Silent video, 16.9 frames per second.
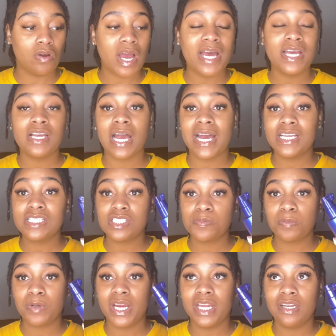I
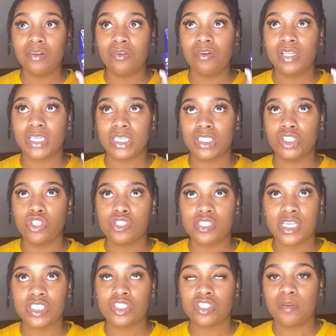sprayed it on like a little
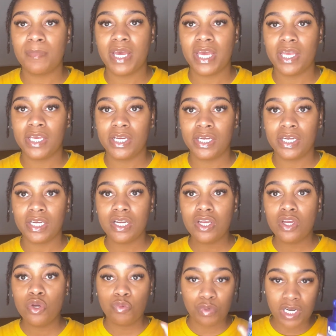section of my hair
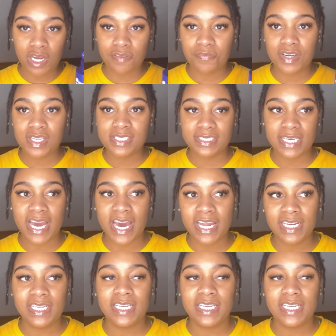when I first got it,